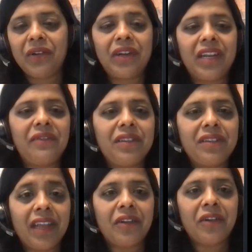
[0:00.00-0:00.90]
Or even
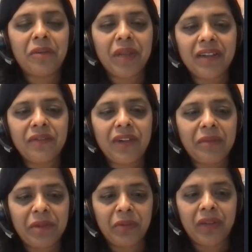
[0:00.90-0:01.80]
the economic
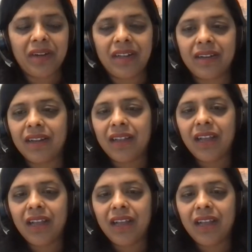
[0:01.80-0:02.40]
environment we are in.